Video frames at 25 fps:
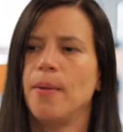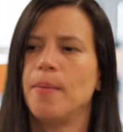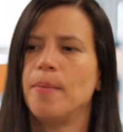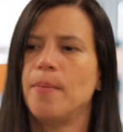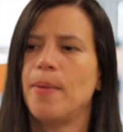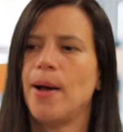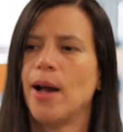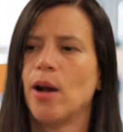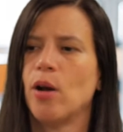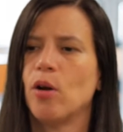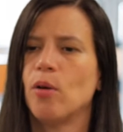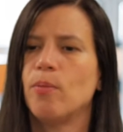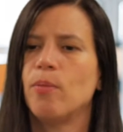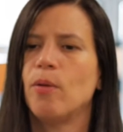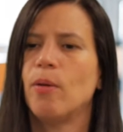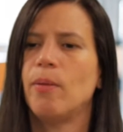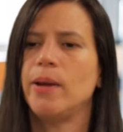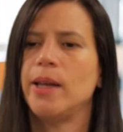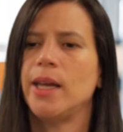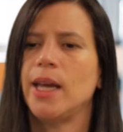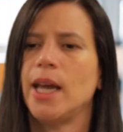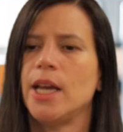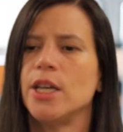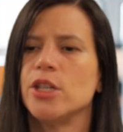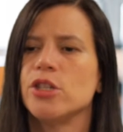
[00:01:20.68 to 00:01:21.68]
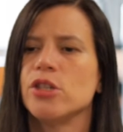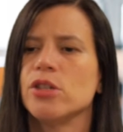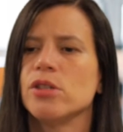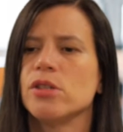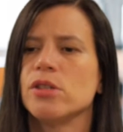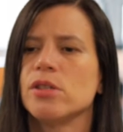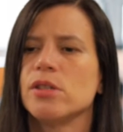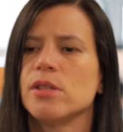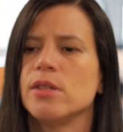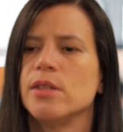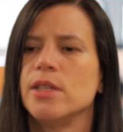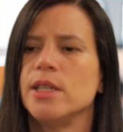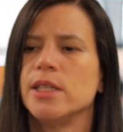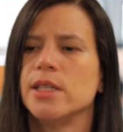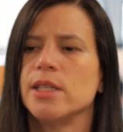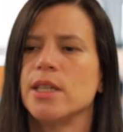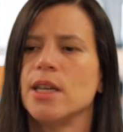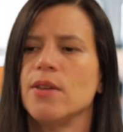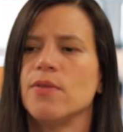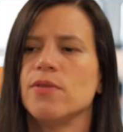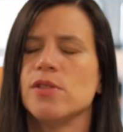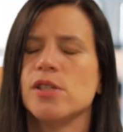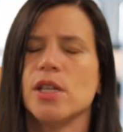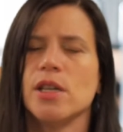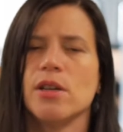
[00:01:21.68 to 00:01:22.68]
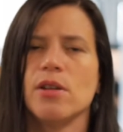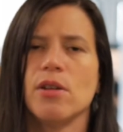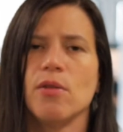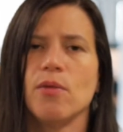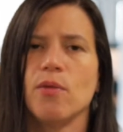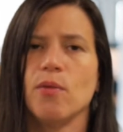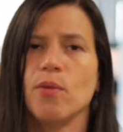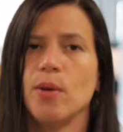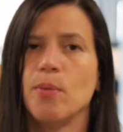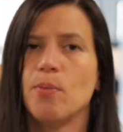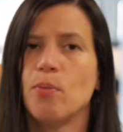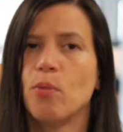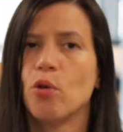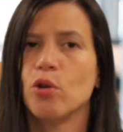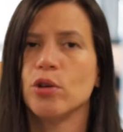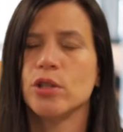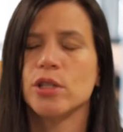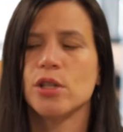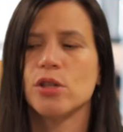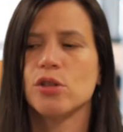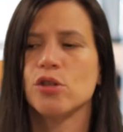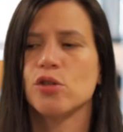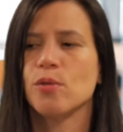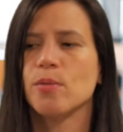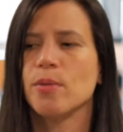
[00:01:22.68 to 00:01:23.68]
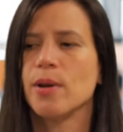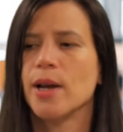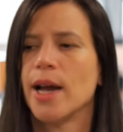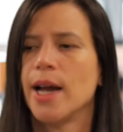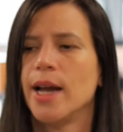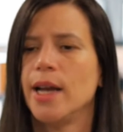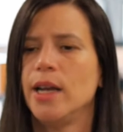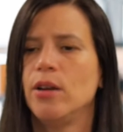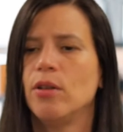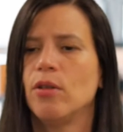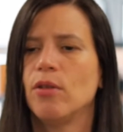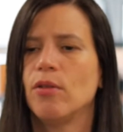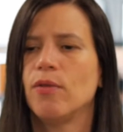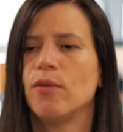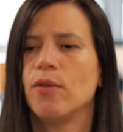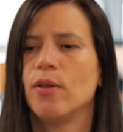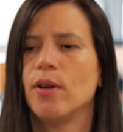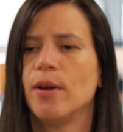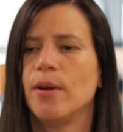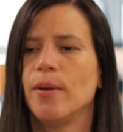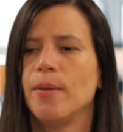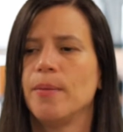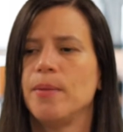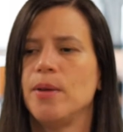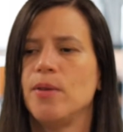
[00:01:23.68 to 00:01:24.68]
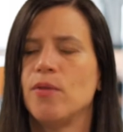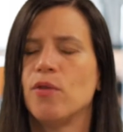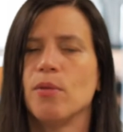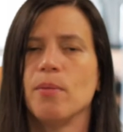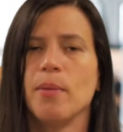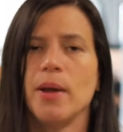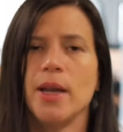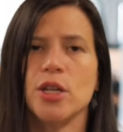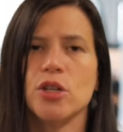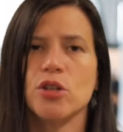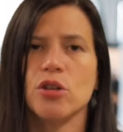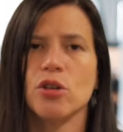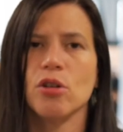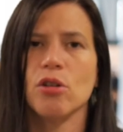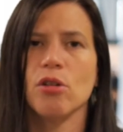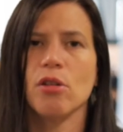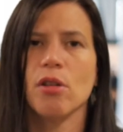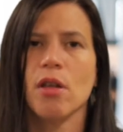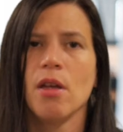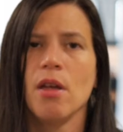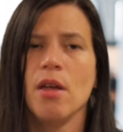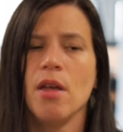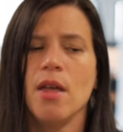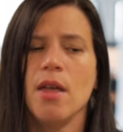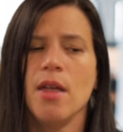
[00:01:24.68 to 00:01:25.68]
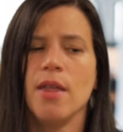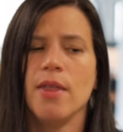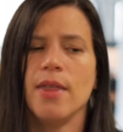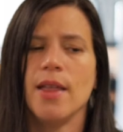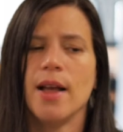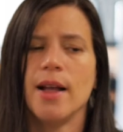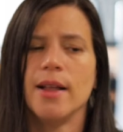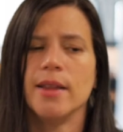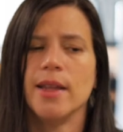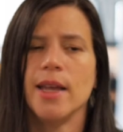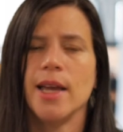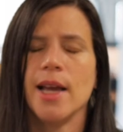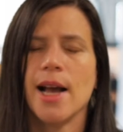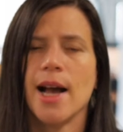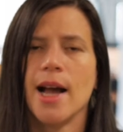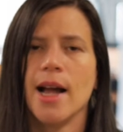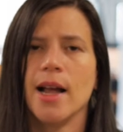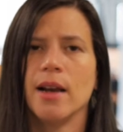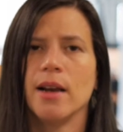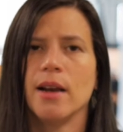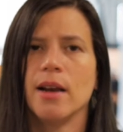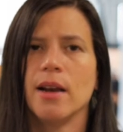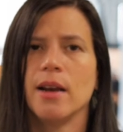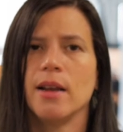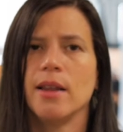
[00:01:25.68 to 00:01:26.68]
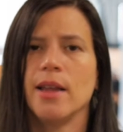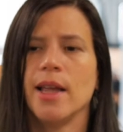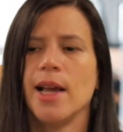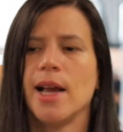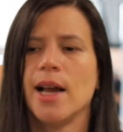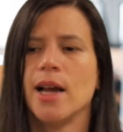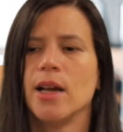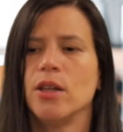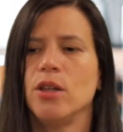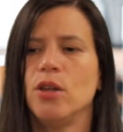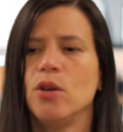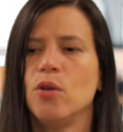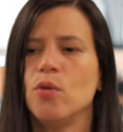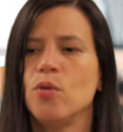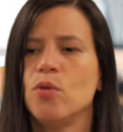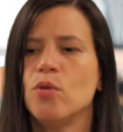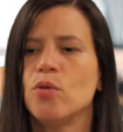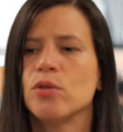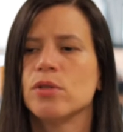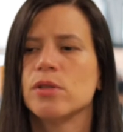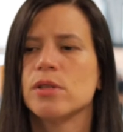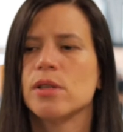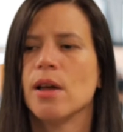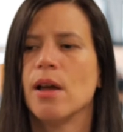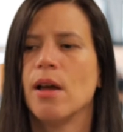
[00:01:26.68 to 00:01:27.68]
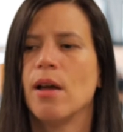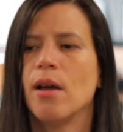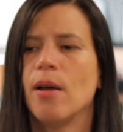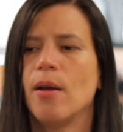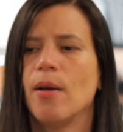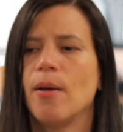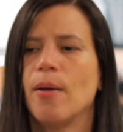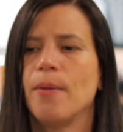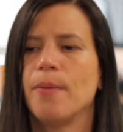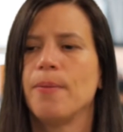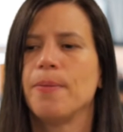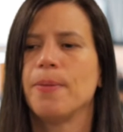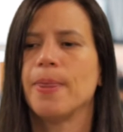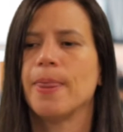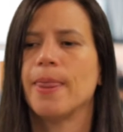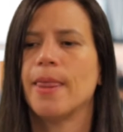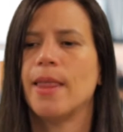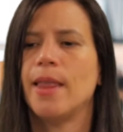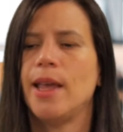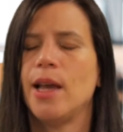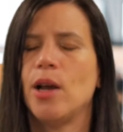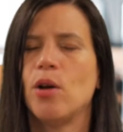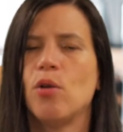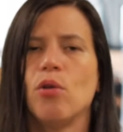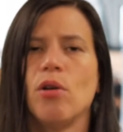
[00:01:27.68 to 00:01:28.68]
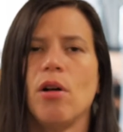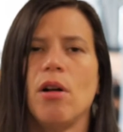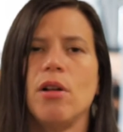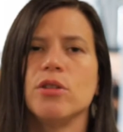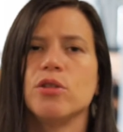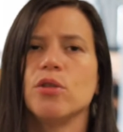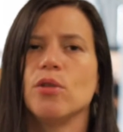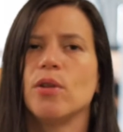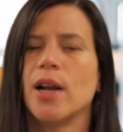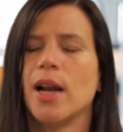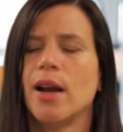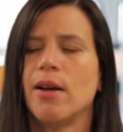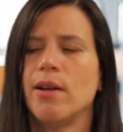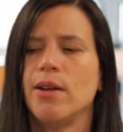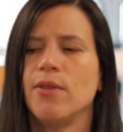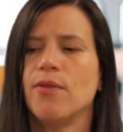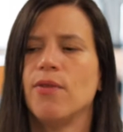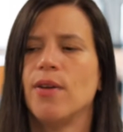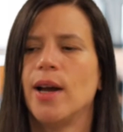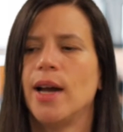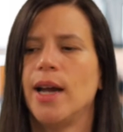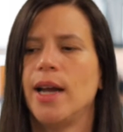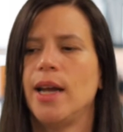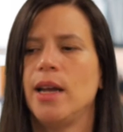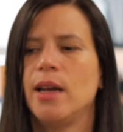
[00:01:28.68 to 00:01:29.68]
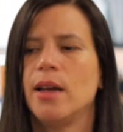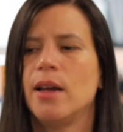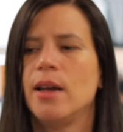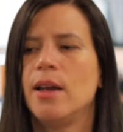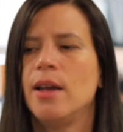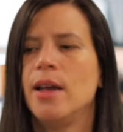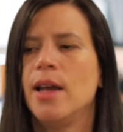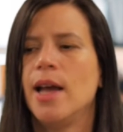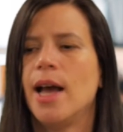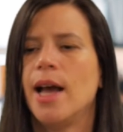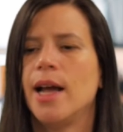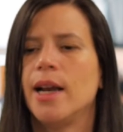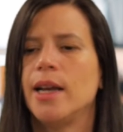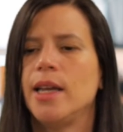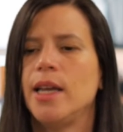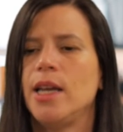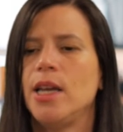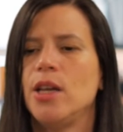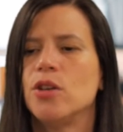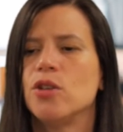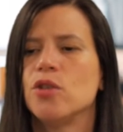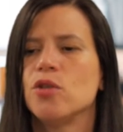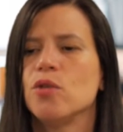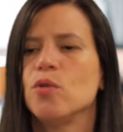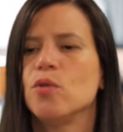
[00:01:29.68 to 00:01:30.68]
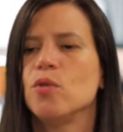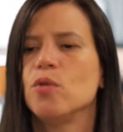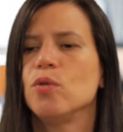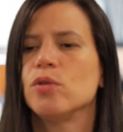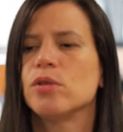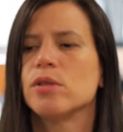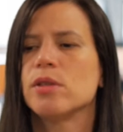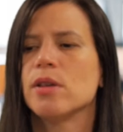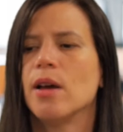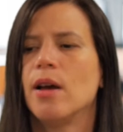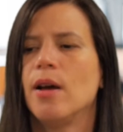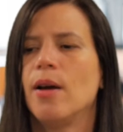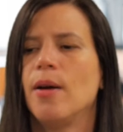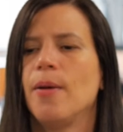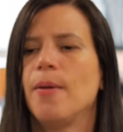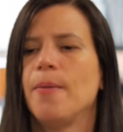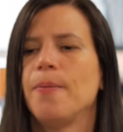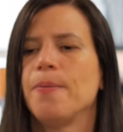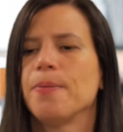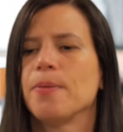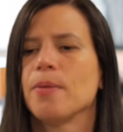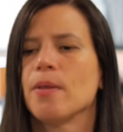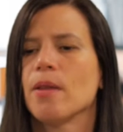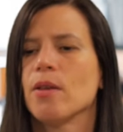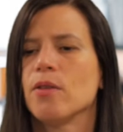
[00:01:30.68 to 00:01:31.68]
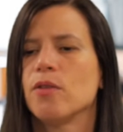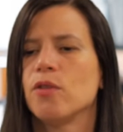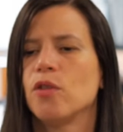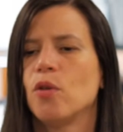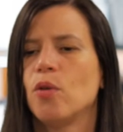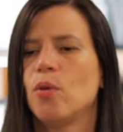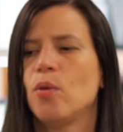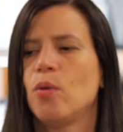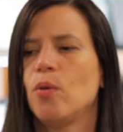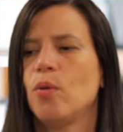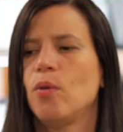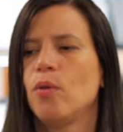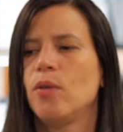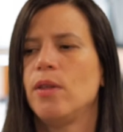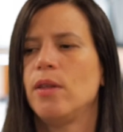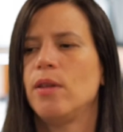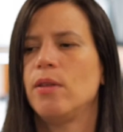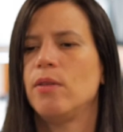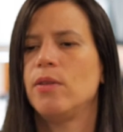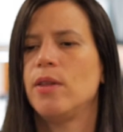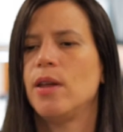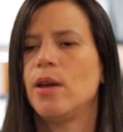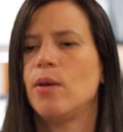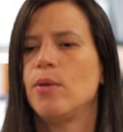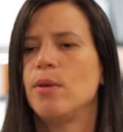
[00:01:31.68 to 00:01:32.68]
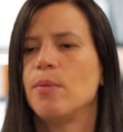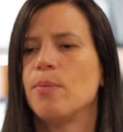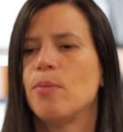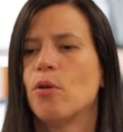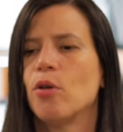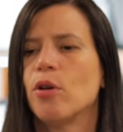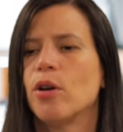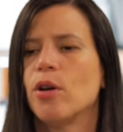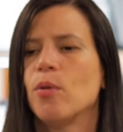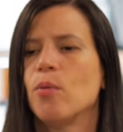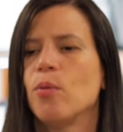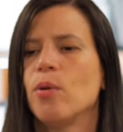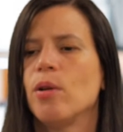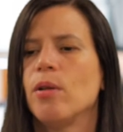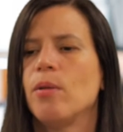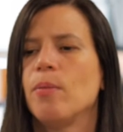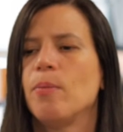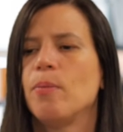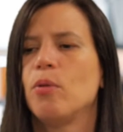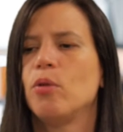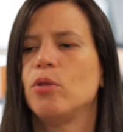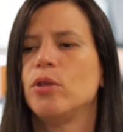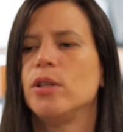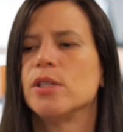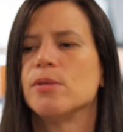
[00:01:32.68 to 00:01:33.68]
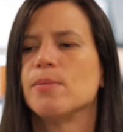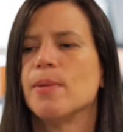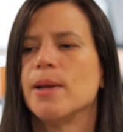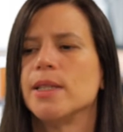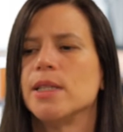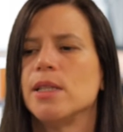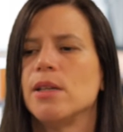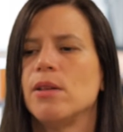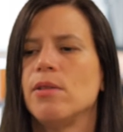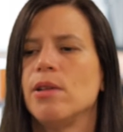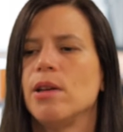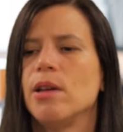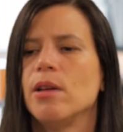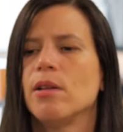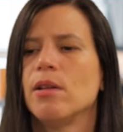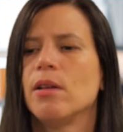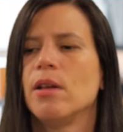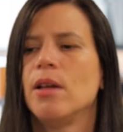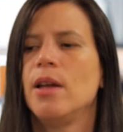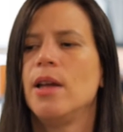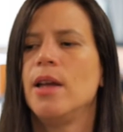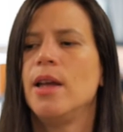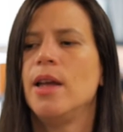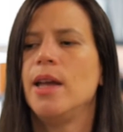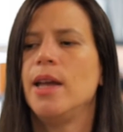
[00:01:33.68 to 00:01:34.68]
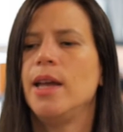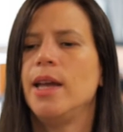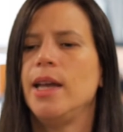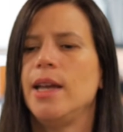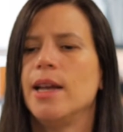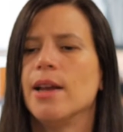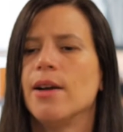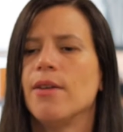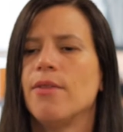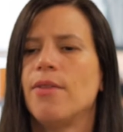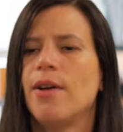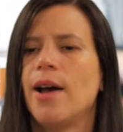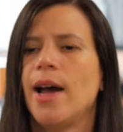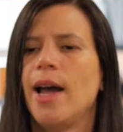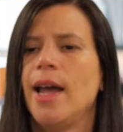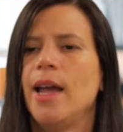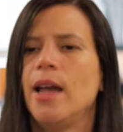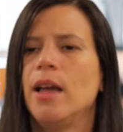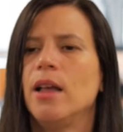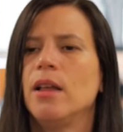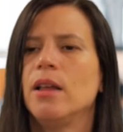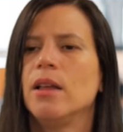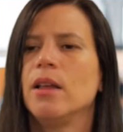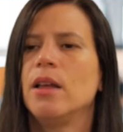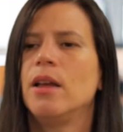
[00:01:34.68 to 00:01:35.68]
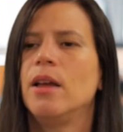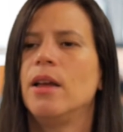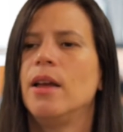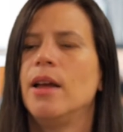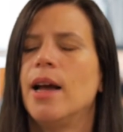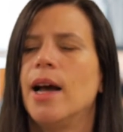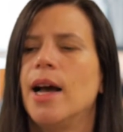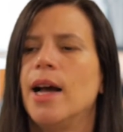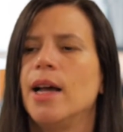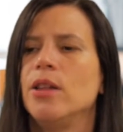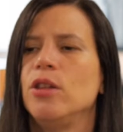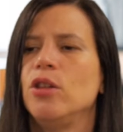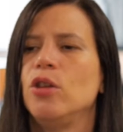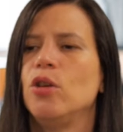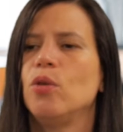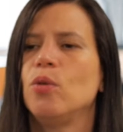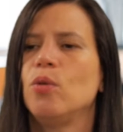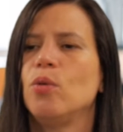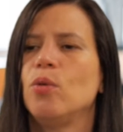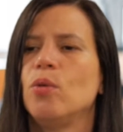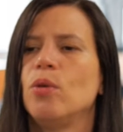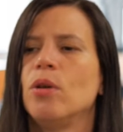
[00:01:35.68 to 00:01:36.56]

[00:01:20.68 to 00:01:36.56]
backup publications. This gives the reporter some kind of information that they can use. They could also clarify issues. So the reporter will put this material in a file, and they